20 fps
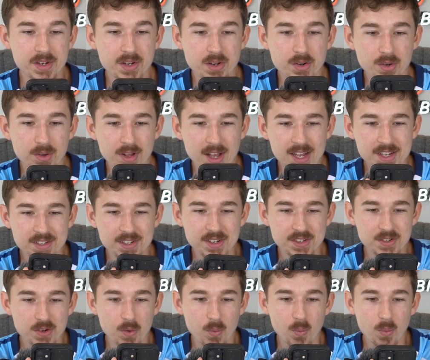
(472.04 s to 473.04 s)
Nicole asked
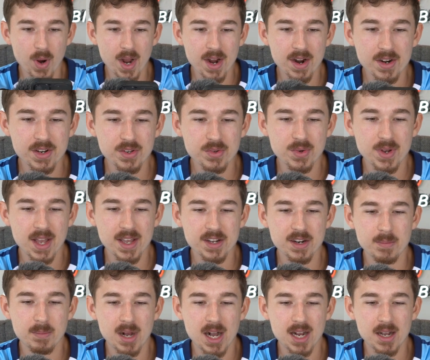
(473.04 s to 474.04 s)
us, where do you get
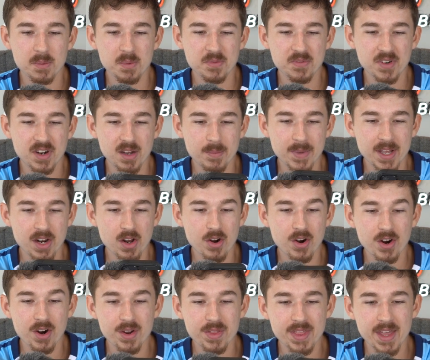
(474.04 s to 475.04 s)
your mockups from and
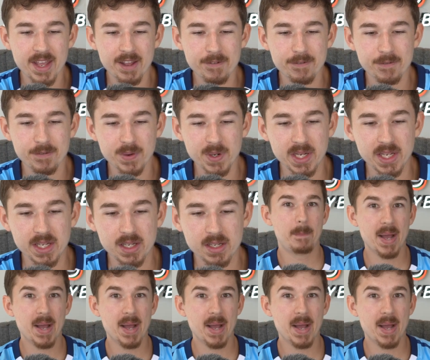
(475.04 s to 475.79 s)
are they free?